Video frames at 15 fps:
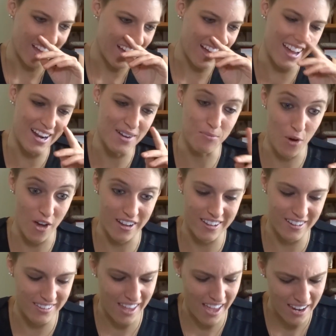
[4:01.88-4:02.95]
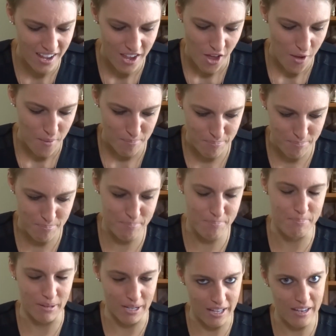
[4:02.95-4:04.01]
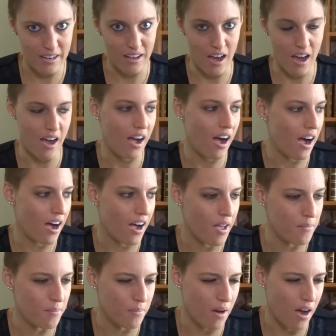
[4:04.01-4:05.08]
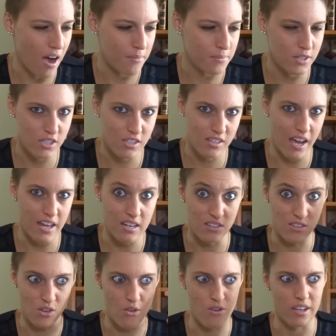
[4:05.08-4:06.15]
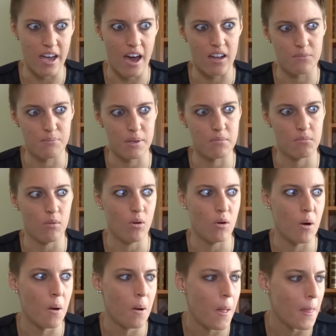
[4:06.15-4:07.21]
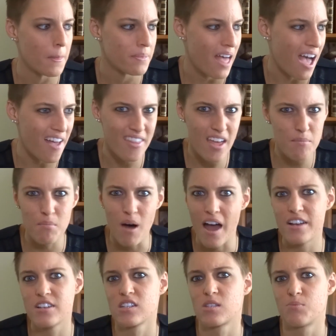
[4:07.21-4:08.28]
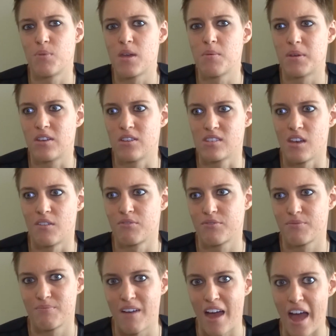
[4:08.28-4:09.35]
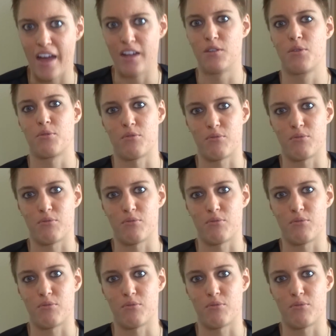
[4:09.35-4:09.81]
and I'm working on that, but I'm just kind of zoning out a bit more, and that might just be because I've had